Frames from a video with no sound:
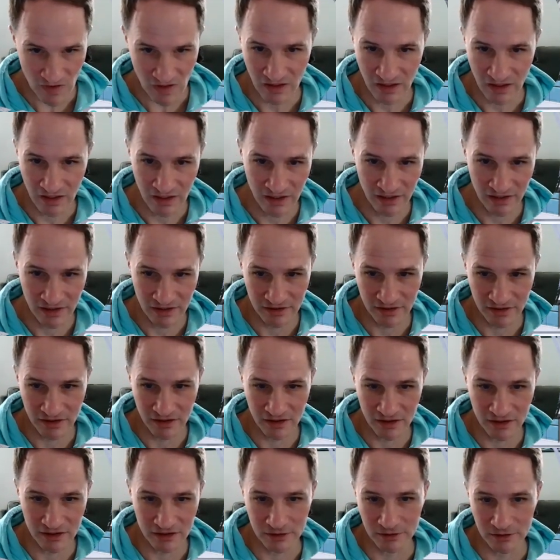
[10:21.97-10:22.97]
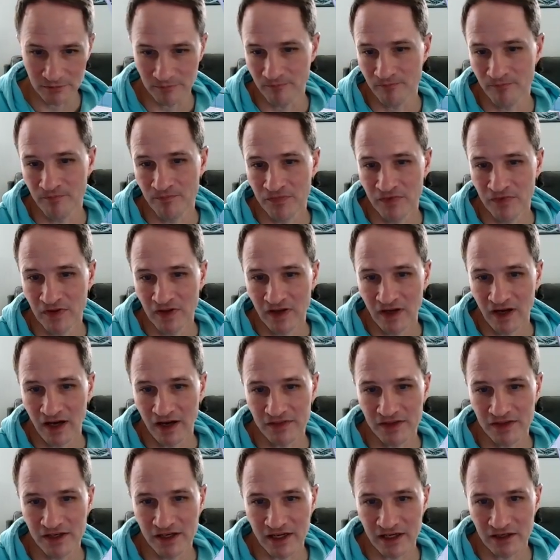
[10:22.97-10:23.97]
And I
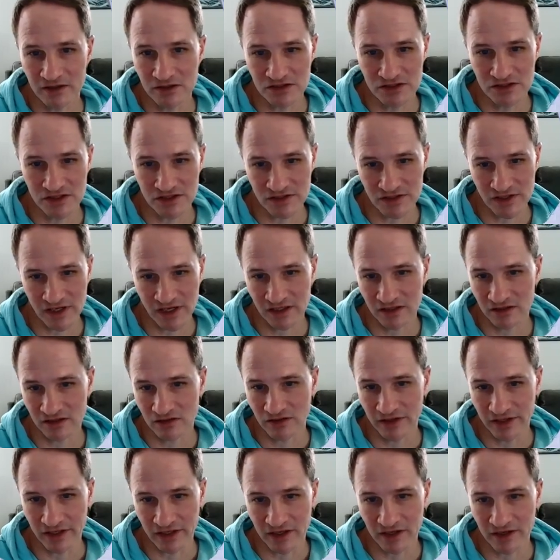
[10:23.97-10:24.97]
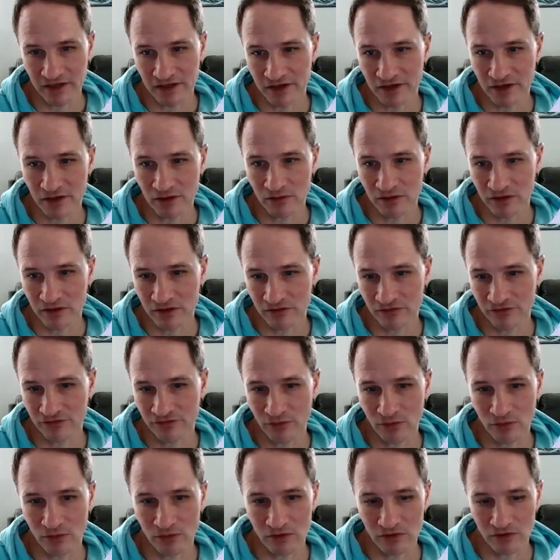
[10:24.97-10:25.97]
think I was just kind of like going
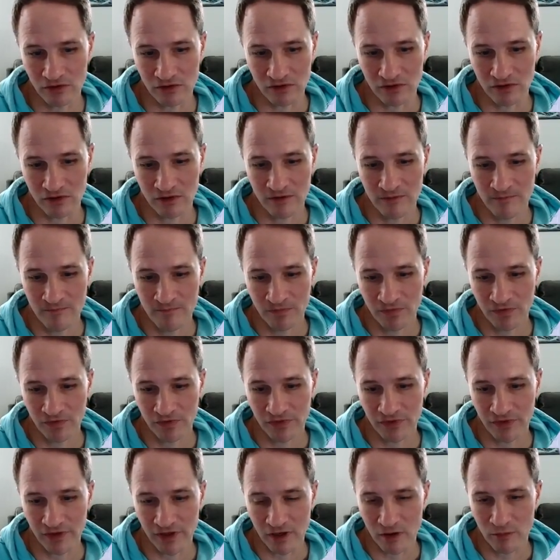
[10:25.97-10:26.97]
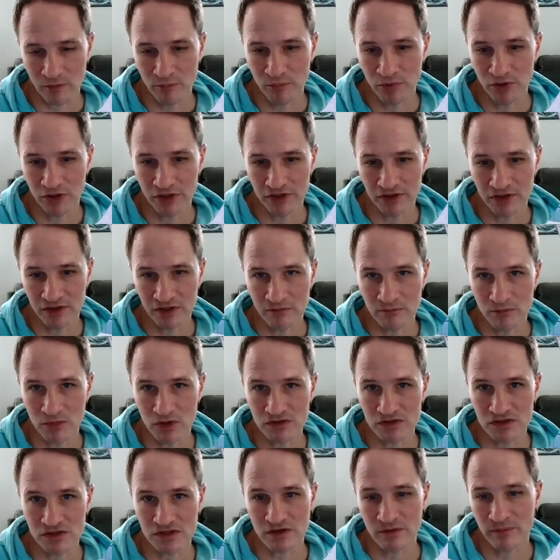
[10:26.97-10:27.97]
for like putting the
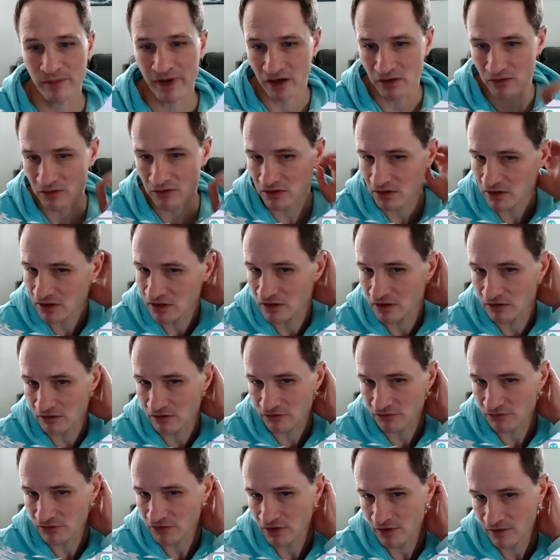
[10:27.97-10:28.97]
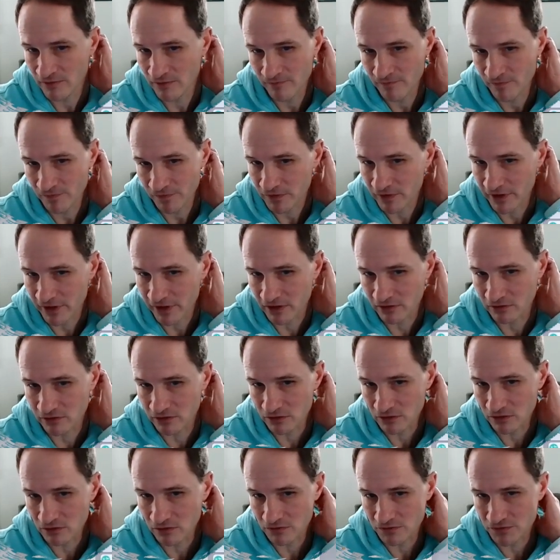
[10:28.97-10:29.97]
most amount of like
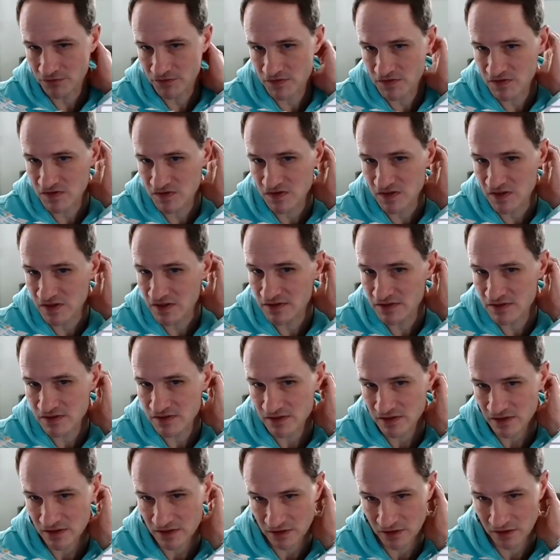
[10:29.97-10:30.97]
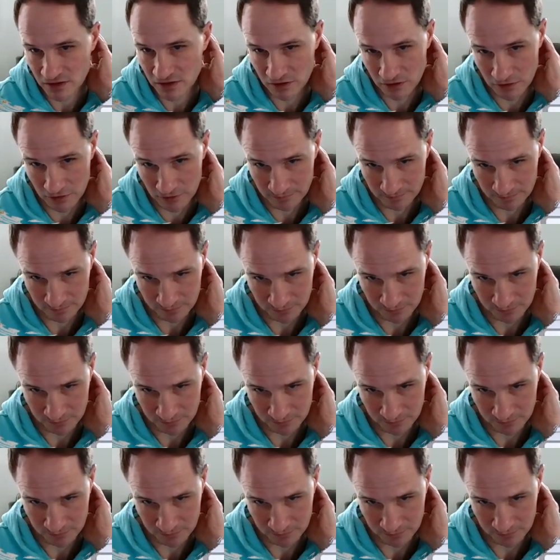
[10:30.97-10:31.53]
little seats in here.